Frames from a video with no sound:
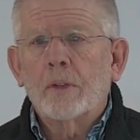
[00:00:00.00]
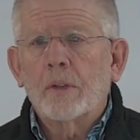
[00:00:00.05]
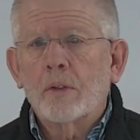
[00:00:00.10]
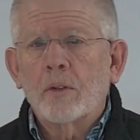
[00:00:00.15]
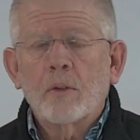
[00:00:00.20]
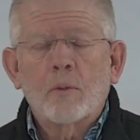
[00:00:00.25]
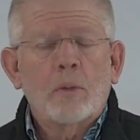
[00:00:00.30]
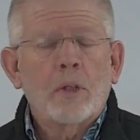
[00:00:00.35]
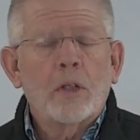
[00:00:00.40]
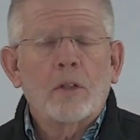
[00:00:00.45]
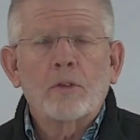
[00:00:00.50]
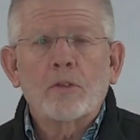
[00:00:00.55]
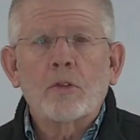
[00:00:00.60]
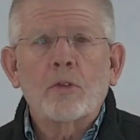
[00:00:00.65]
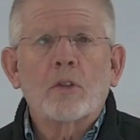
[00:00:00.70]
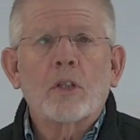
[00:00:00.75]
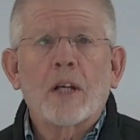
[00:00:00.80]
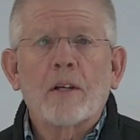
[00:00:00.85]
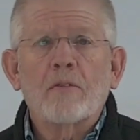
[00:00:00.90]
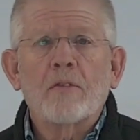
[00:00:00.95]
We don't do a
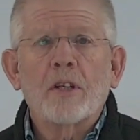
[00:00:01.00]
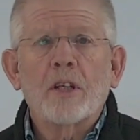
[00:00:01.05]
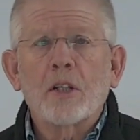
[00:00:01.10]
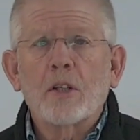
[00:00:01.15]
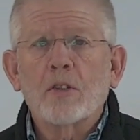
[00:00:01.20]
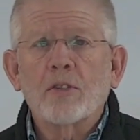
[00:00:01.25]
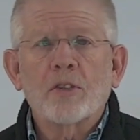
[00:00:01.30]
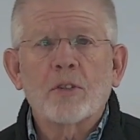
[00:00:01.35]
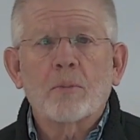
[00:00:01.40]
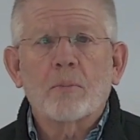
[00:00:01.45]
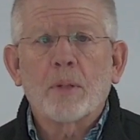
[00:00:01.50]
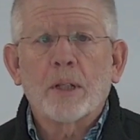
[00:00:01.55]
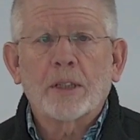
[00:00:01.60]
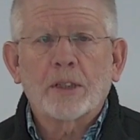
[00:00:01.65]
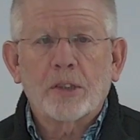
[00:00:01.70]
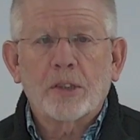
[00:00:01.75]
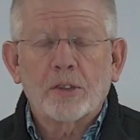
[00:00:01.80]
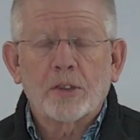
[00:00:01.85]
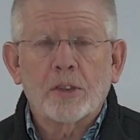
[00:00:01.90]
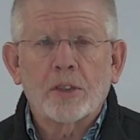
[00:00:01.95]
lot of videos and
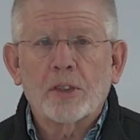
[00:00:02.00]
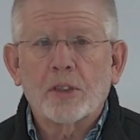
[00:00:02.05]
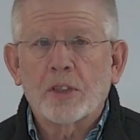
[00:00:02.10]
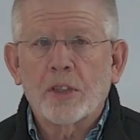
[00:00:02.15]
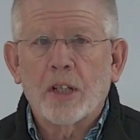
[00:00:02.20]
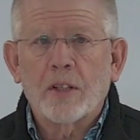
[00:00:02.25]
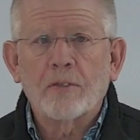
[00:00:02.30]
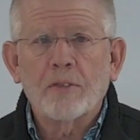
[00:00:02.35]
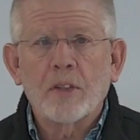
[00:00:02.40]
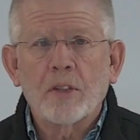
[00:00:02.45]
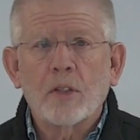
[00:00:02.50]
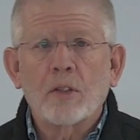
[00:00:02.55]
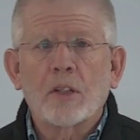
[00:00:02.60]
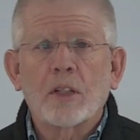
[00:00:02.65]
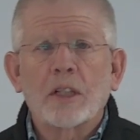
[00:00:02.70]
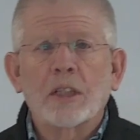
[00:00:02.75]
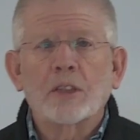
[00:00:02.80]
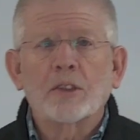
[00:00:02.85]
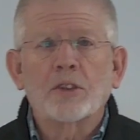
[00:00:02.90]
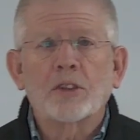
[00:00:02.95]
pictures and stuff, and you can
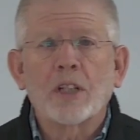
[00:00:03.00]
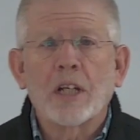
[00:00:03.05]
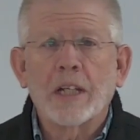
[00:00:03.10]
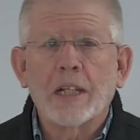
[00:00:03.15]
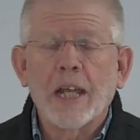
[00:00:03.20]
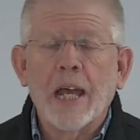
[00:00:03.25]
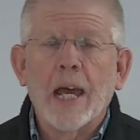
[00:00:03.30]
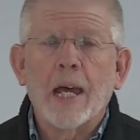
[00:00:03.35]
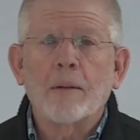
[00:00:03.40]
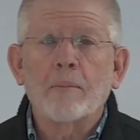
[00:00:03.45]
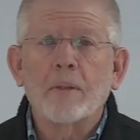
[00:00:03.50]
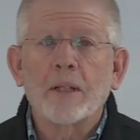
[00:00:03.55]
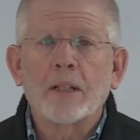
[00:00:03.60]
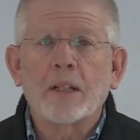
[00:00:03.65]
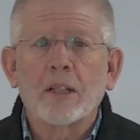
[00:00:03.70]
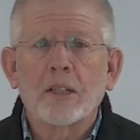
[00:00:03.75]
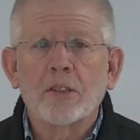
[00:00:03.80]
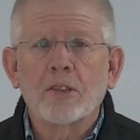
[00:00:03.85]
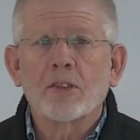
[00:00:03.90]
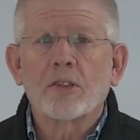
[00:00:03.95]
understand that
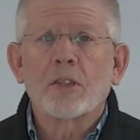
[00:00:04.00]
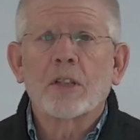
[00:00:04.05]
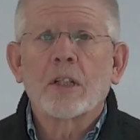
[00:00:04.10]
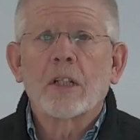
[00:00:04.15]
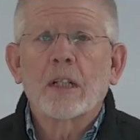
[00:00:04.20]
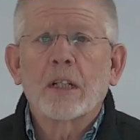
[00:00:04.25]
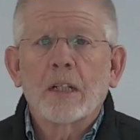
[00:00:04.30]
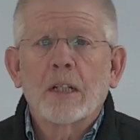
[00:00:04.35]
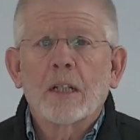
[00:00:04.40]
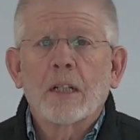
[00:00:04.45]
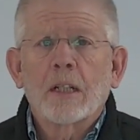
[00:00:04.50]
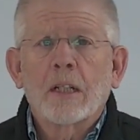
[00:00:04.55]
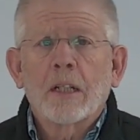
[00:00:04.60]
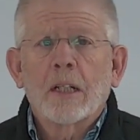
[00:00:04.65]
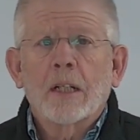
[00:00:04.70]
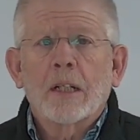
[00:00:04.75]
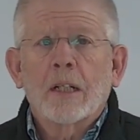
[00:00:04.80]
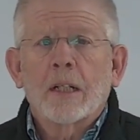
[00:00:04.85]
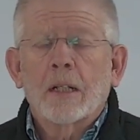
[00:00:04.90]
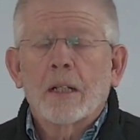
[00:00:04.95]
because
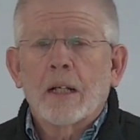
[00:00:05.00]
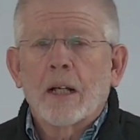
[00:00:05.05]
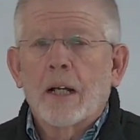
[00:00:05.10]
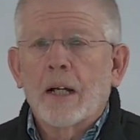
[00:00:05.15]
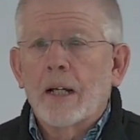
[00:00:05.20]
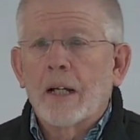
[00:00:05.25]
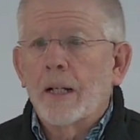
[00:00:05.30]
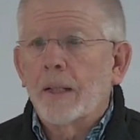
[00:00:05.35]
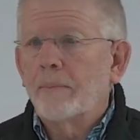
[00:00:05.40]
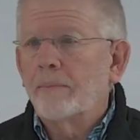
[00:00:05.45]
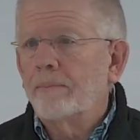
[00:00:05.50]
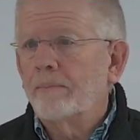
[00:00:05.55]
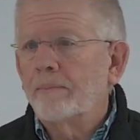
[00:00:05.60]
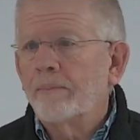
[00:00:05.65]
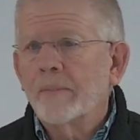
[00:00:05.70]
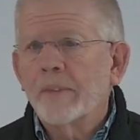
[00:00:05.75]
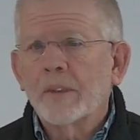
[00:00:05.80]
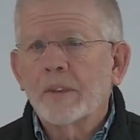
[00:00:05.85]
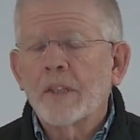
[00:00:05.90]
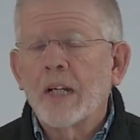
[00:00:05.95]
um,
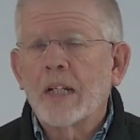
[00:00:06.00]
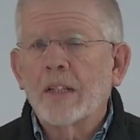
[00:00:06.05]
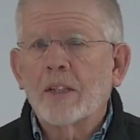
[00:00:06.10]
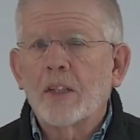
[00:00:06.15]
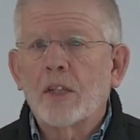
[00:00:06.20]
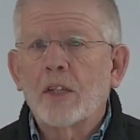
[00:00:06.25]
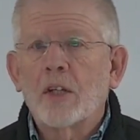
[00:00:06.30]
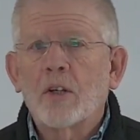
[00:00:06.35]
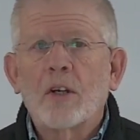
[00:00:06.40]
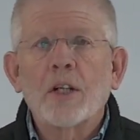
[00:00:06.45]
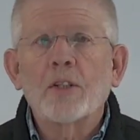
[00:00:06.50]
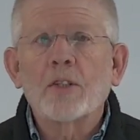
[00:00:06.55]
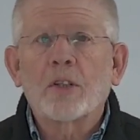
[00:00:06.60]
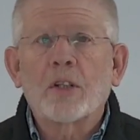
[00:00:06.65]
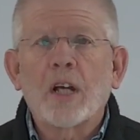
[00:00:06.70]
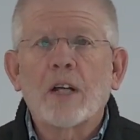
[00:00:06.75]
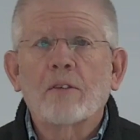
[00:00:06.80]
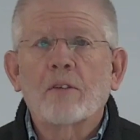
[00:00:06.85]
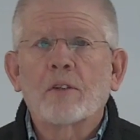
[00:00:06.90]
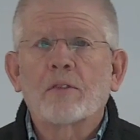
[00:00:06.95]
it's not that they're
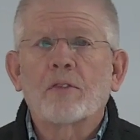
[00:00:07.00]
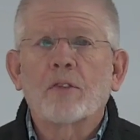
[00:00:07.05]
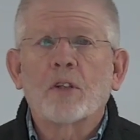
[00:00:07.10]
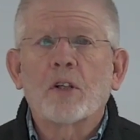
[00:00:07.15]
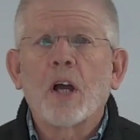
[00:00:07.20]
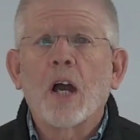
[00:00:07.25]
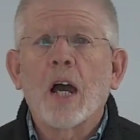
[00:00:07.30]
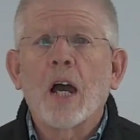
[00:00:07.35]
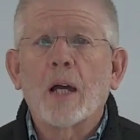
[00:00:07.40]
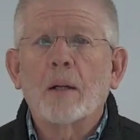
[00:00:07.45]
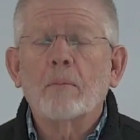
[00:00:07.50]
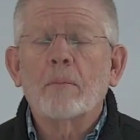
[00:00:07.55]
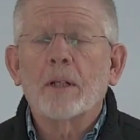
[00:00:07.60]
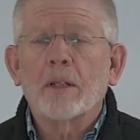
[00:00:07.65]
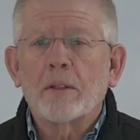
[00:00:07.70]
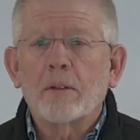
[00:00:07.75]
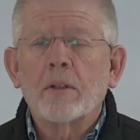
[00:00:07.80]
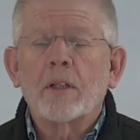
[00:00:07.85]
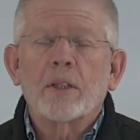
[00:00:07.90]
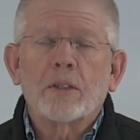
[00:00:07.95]
undercover for God, but
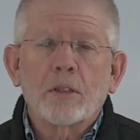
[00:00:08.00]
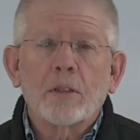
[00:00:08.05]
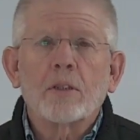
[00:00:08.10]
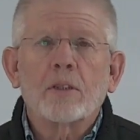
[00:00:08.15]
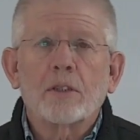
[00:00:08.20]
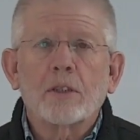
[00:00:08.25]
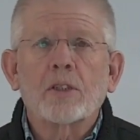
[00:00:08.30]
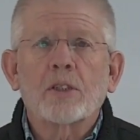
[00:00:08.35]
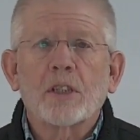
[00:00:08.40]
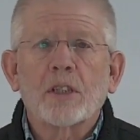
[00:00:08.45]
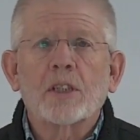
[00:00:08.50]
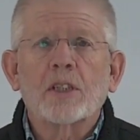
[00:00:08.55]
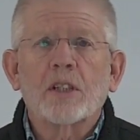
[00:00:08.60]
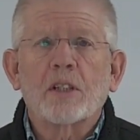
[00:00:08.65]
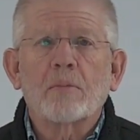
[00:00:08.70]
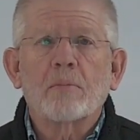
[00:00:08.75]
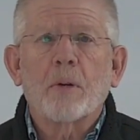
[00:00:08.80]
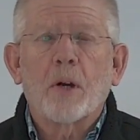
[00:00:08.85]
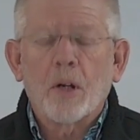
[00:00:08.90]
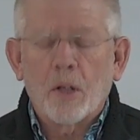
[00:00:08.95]
it's, it's a
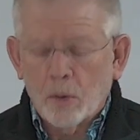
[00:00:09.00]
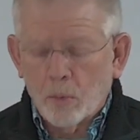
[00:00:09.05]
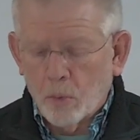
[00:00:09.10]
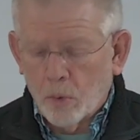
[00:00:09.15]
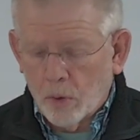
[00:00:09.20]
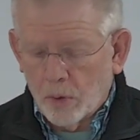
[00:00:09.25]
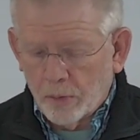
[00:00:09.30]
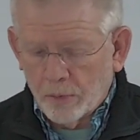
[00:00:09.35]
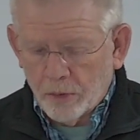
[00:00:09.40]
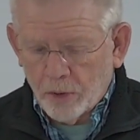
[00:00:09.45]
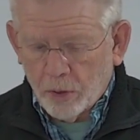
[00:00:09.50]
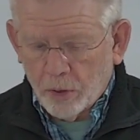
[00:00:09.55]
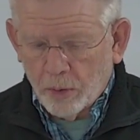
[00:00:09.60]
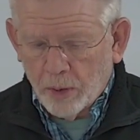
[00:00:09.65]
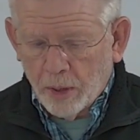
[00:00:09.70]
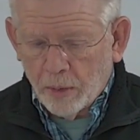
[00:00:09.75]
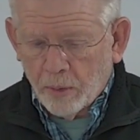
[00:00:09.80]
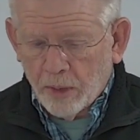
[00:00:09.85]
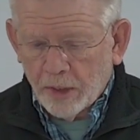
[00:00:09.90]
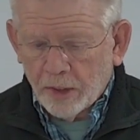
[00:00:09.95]
sensitive part of the world. So,
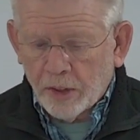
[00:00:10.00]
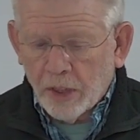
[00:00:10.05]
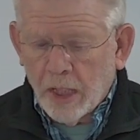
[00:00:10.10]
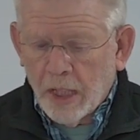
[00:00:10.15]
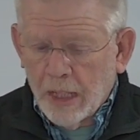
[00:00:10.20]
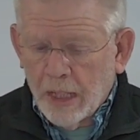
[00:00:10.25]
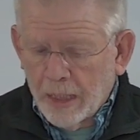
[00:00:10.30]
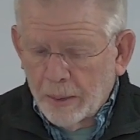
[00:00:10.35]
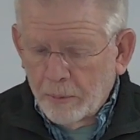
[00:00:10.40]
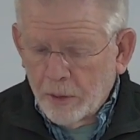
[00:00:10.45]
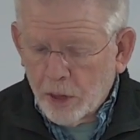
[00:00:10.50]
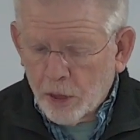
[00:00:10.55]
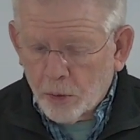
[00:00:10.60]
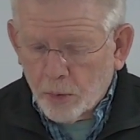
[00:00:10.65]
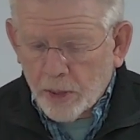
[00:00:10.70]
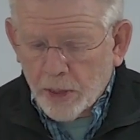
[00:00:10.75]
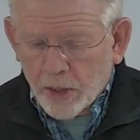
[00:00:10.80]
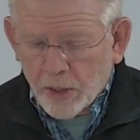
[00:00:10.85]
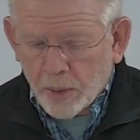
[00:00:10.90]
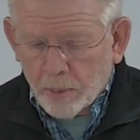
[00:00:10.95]
anyways, let me just
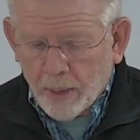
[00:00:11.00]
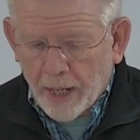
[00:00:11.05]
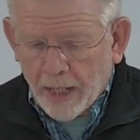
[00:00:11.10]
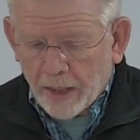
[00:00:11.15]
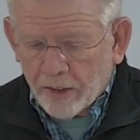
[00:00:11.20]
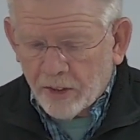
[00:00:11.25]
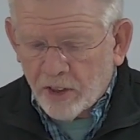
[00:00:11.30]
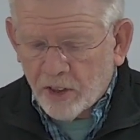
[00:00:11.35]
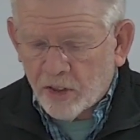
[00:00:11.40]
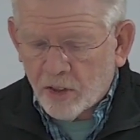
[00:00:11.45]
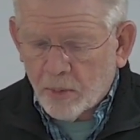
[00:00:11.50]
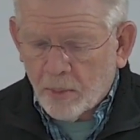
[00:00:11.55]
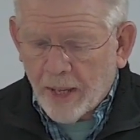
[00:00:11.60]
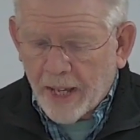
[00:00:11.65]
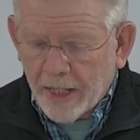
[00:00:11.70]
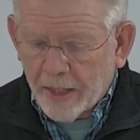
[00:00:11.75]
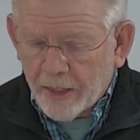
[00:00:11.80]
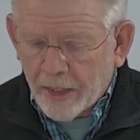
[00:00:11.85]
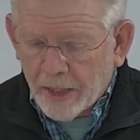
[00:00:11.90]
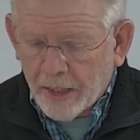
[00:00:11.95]
read you the bio. It says
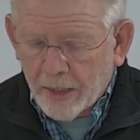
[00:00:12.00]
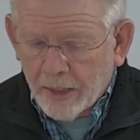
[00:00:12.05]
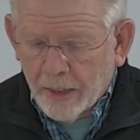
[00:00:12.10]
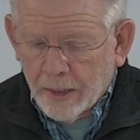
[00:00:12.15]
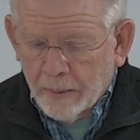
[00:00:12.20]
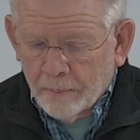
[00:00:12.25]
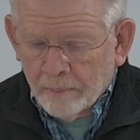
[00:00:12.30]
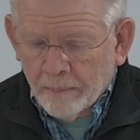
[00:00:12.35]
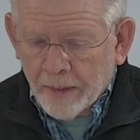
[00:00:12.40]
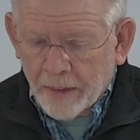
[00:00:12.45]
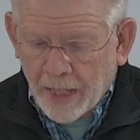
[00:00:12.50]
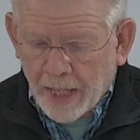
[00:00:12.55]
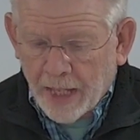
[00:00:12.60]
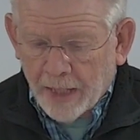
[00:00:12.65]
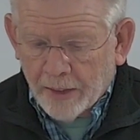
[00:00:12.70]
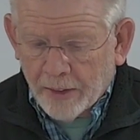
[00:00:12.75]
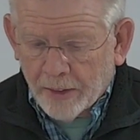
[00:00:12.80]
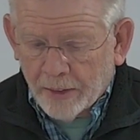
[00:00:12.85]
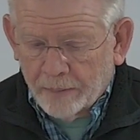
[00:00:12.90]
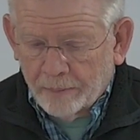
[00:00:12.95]
Amanda
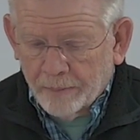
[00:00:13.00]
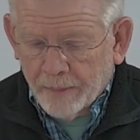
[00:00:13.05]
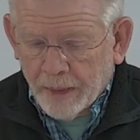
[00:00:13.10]
Kandle